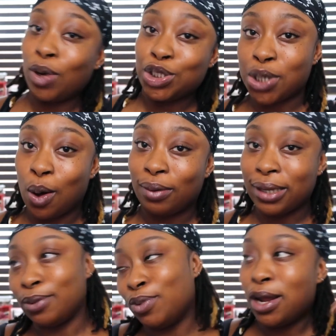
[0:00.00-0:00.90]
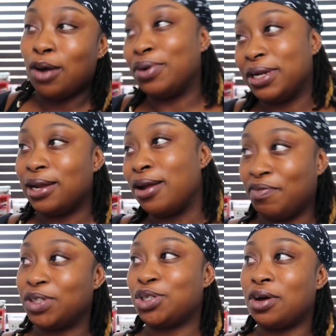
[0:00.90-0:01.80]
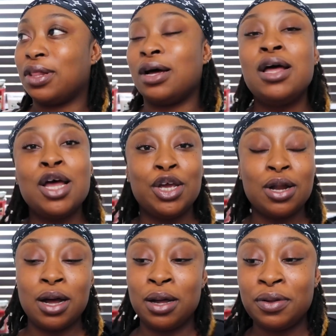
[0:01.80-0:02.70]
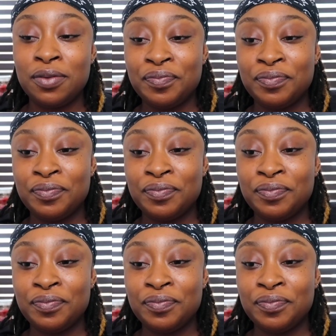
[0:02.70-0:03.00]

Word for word: We're joking. We don't really love each other. You know?